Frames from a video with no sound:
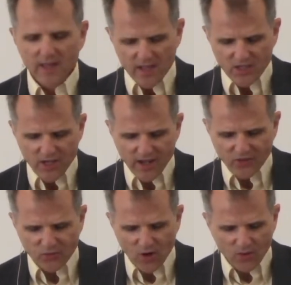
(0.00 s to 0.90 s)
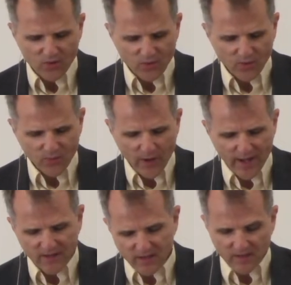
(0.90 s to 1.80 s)
Chase wrote to a
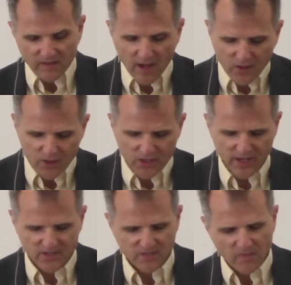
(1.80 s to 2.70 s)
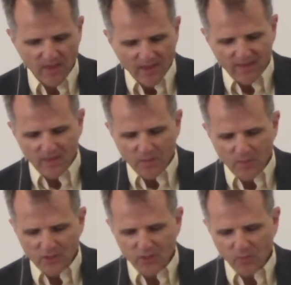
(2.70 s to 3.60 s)
friend, the younger Chase, that the
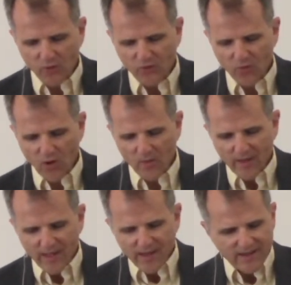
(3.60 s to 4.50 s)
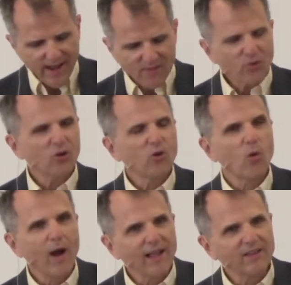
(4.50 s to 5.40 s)
bishop was, quote, never
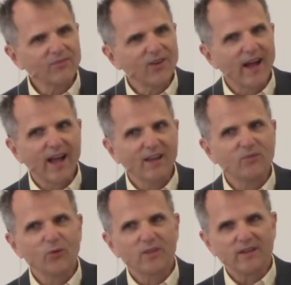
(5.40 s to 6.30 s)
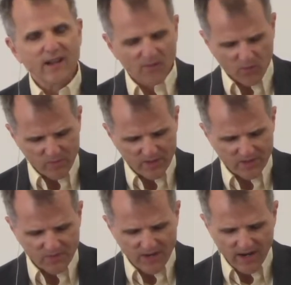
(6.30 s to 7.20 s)
qualified for the government
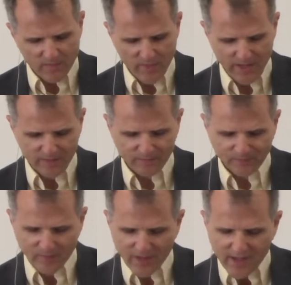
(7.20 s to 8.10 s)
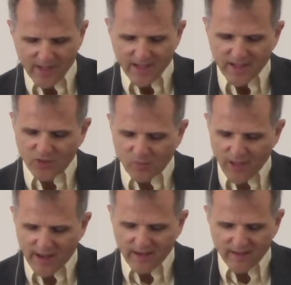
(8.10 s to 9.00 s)
of young men. He
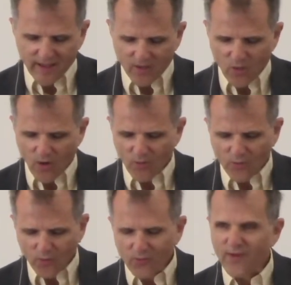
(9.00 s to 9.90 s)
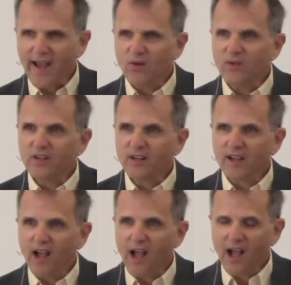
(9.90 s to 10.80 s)
explained that, quote, for founding a
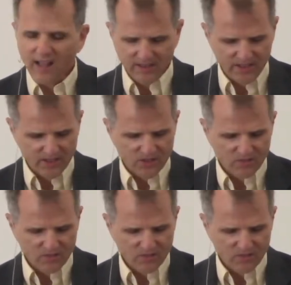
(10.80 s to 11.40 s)
college,